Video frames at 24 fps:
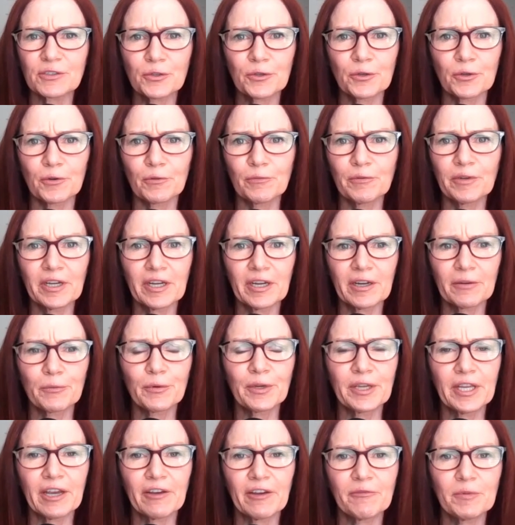too.
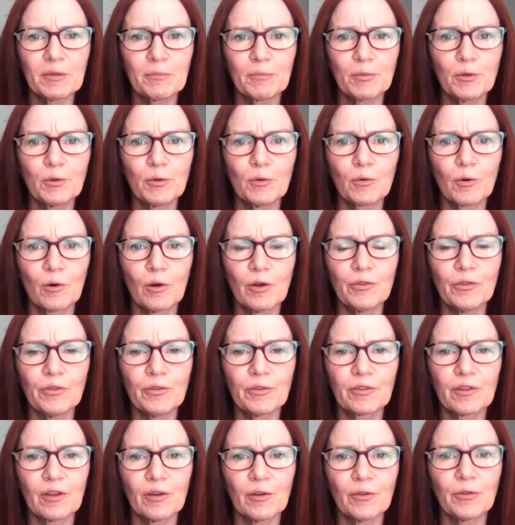We have people who are
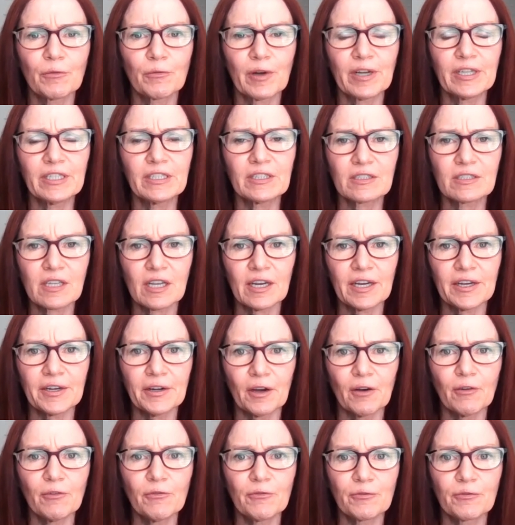on the right side
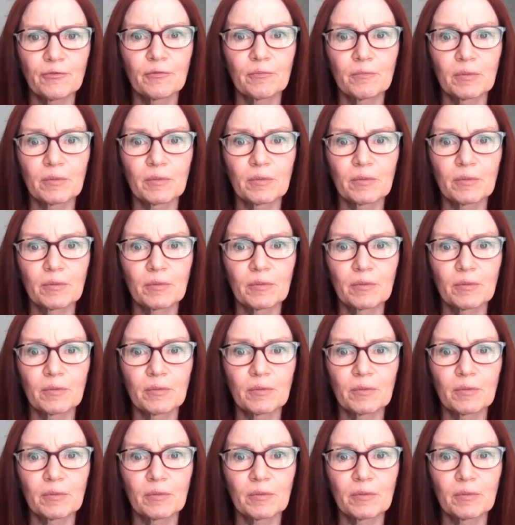of